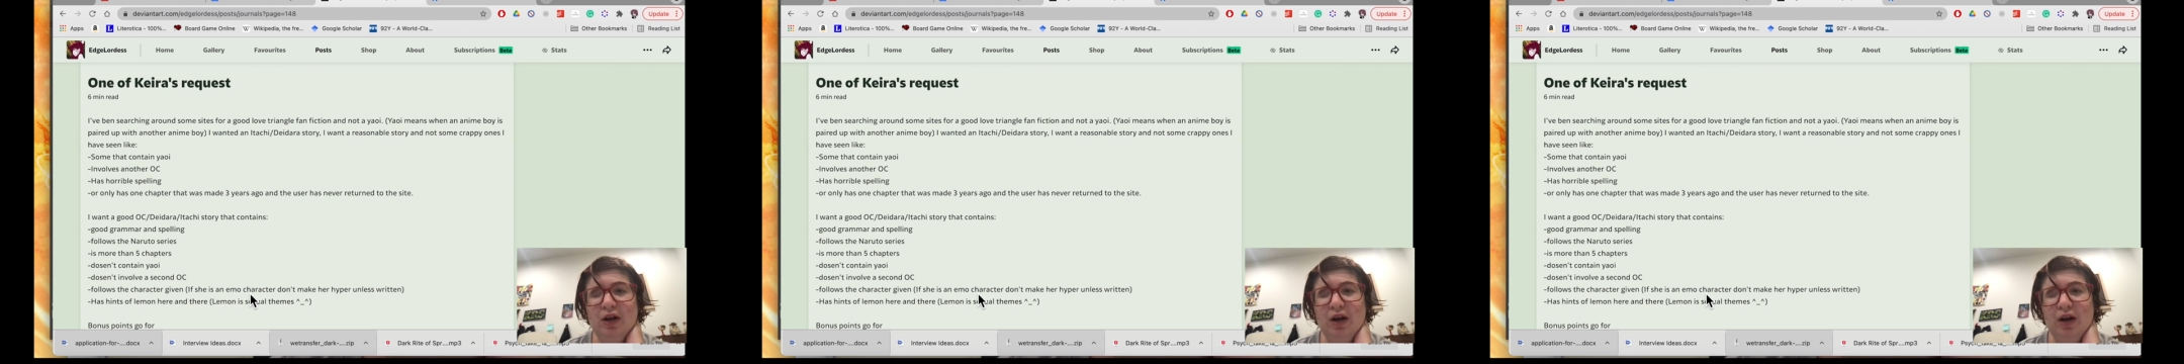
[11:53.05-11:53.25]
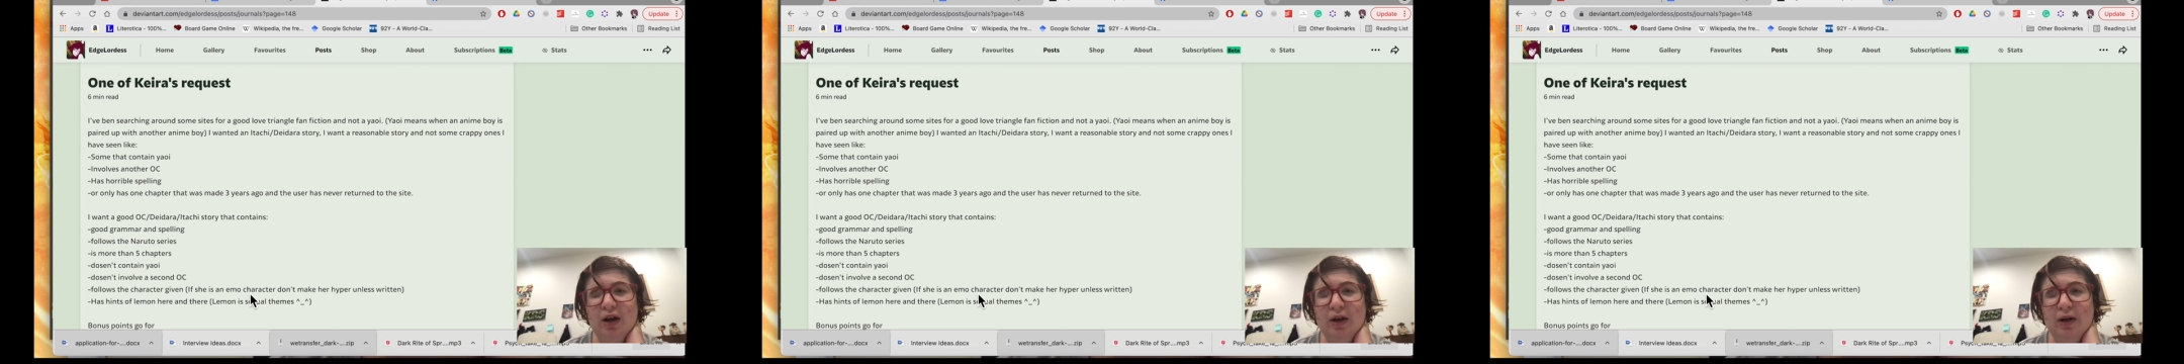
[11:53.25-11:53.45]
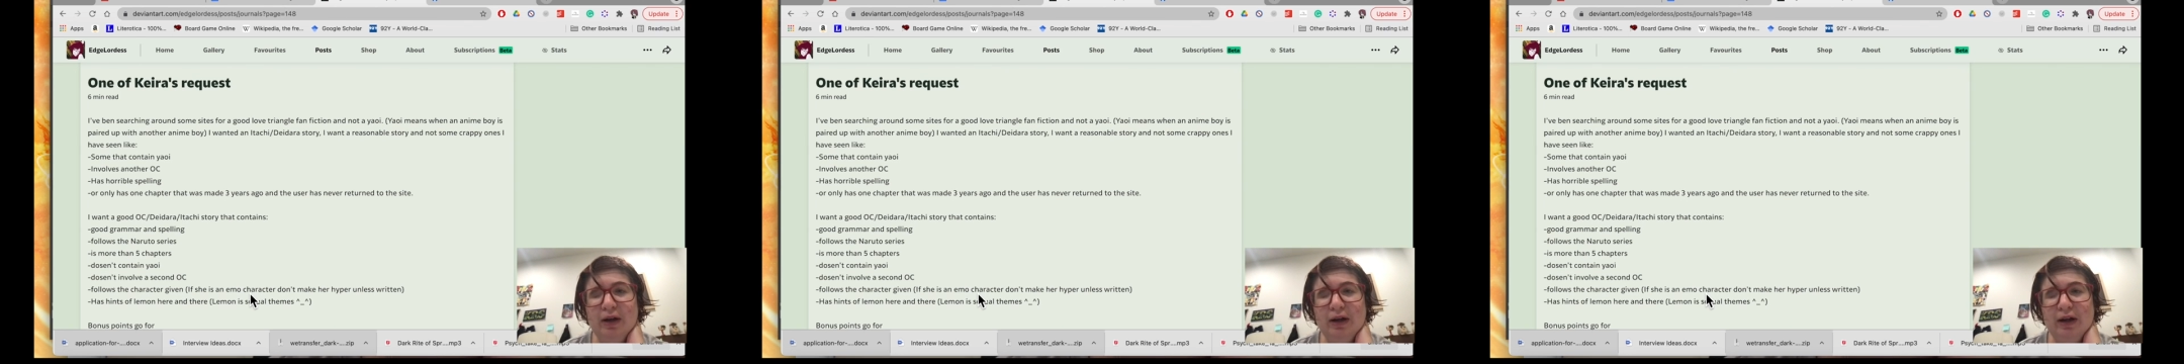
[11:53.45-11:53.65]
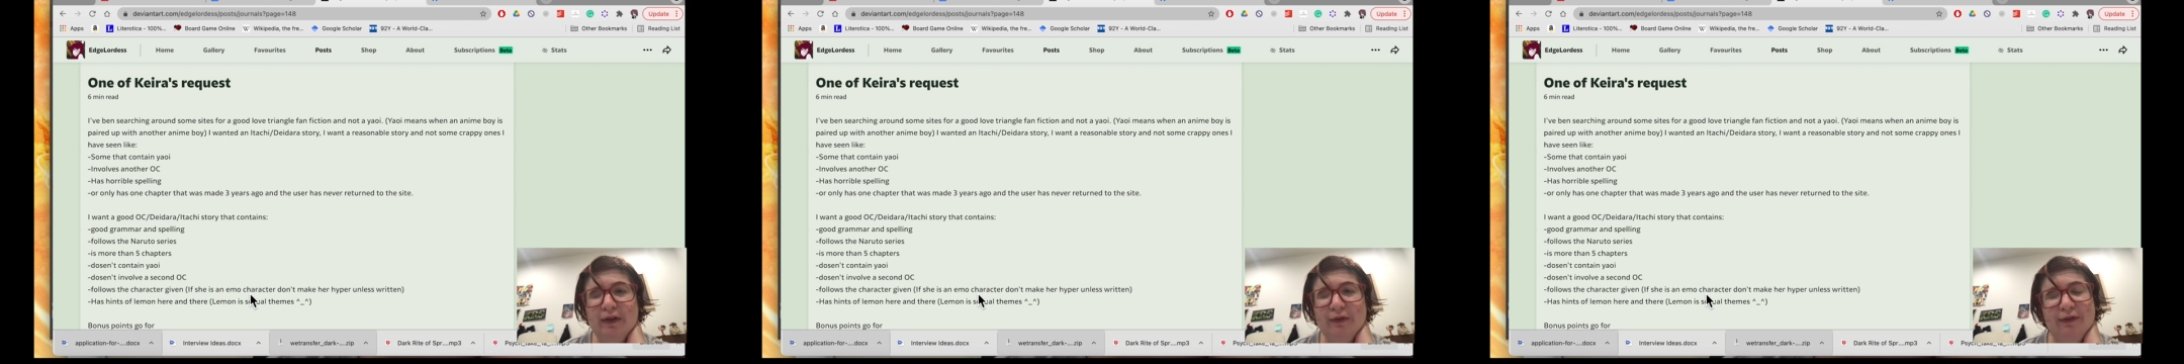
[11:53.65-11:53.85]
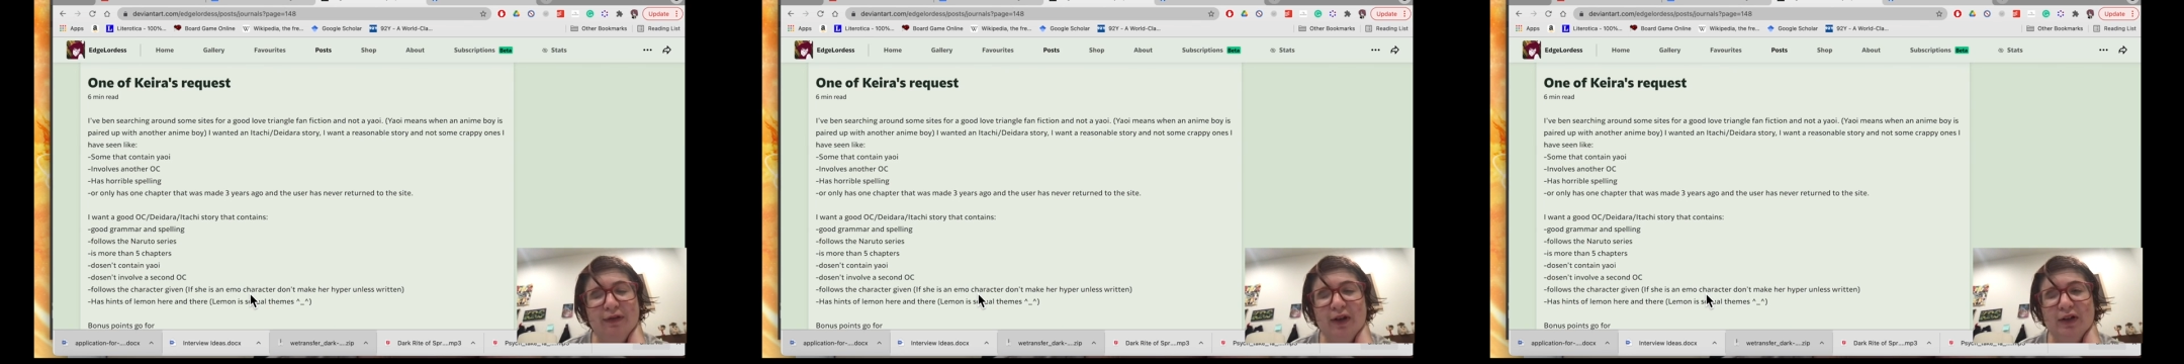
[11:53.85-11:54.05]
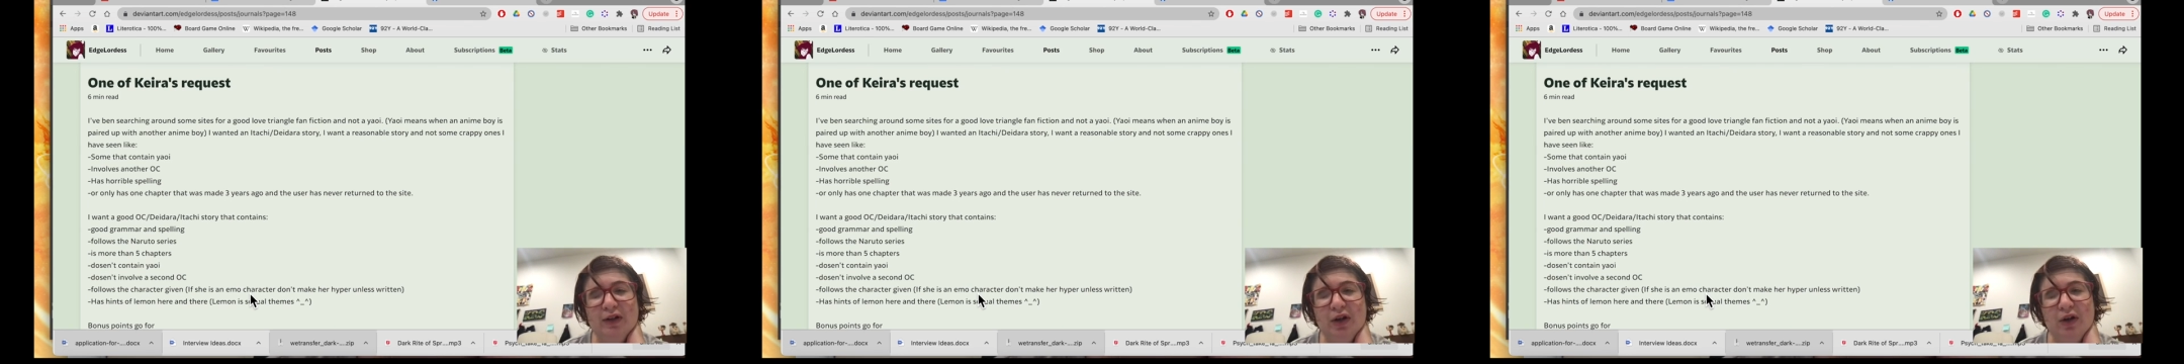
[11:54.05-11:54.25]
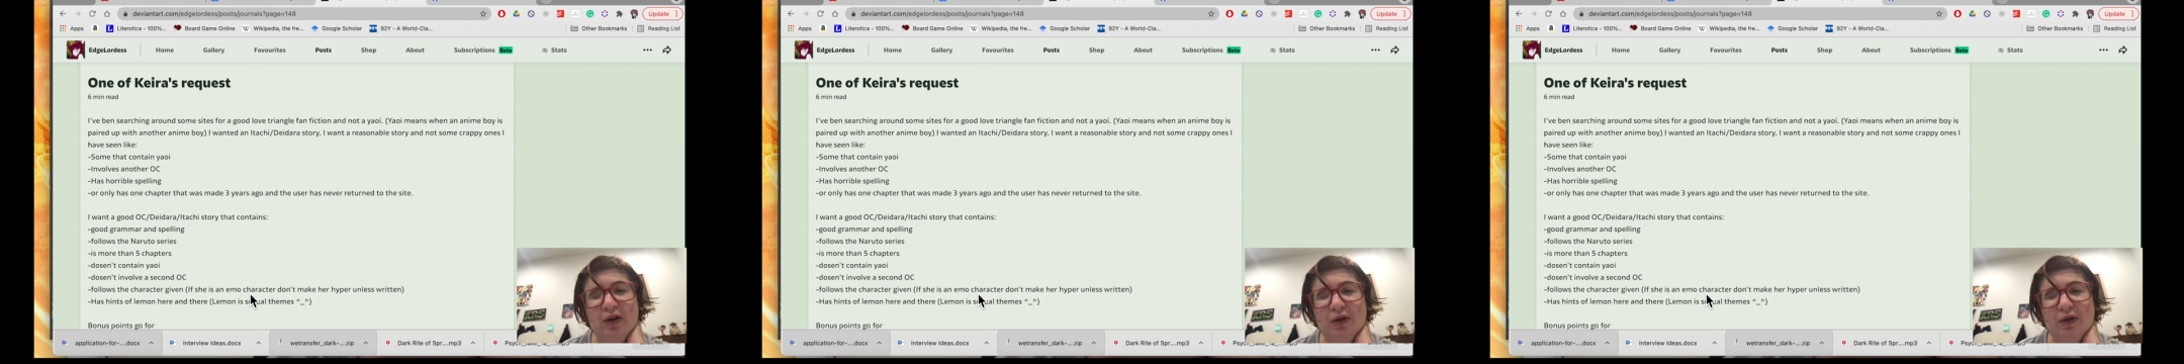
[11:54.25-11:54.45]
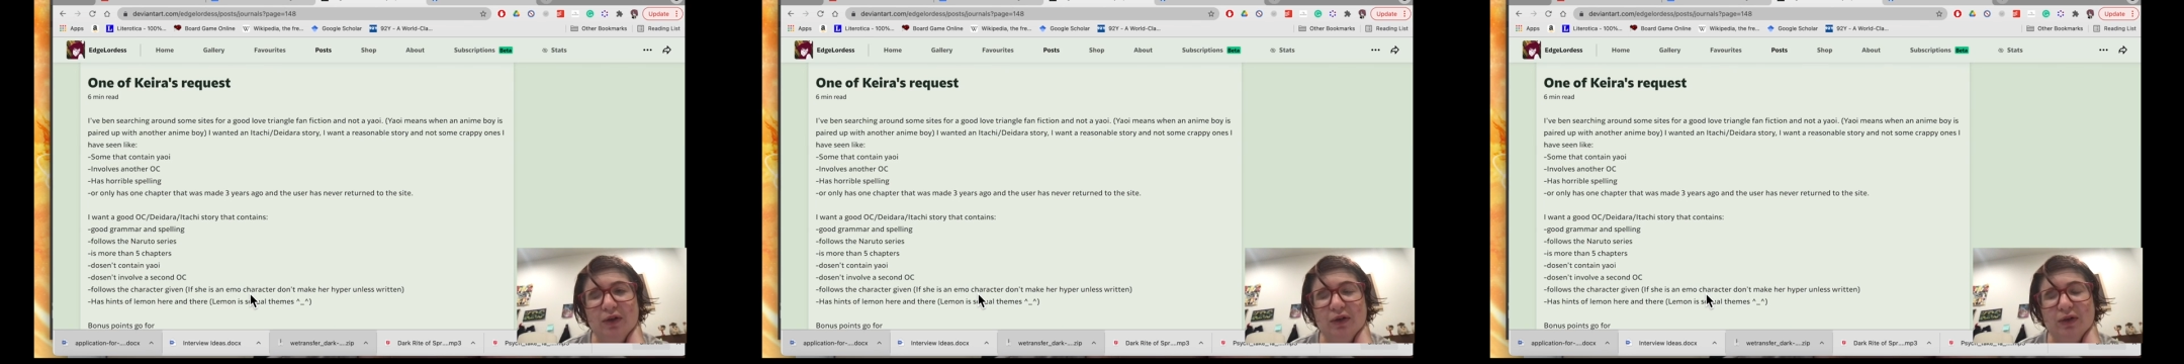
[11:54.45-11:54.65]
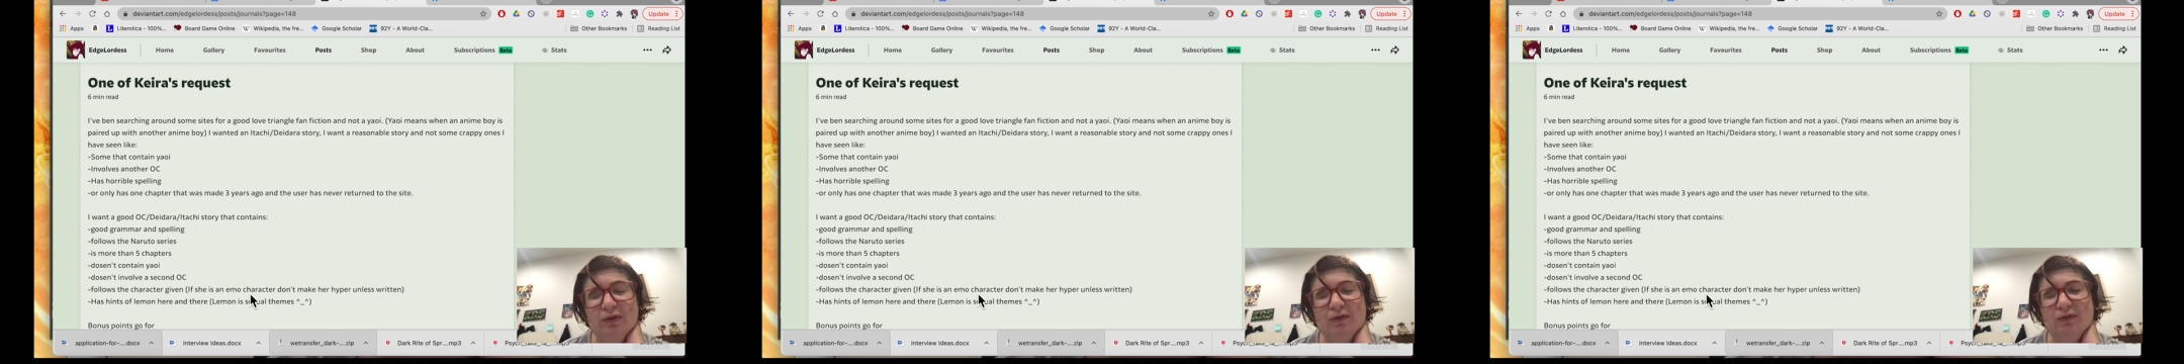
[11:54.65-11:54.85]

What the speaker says: And if they don't,